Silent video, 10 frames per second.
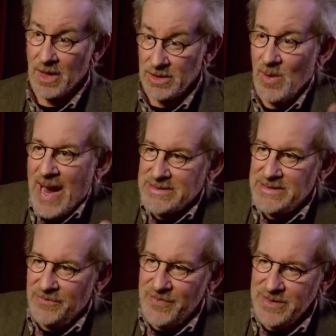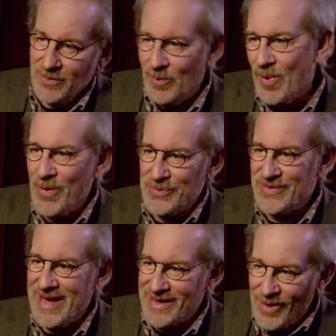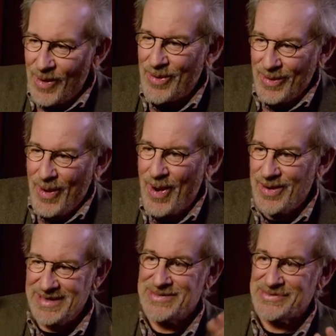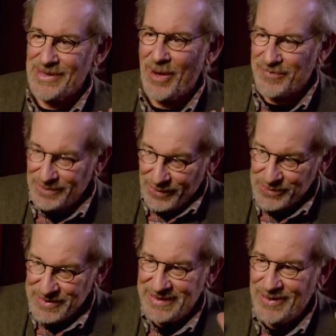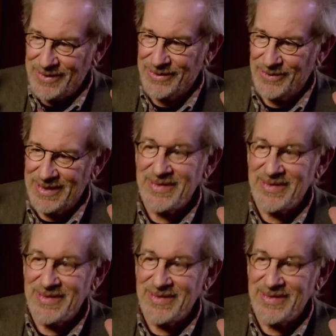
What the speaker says: you actually feel the walls of that car itself closing in on you.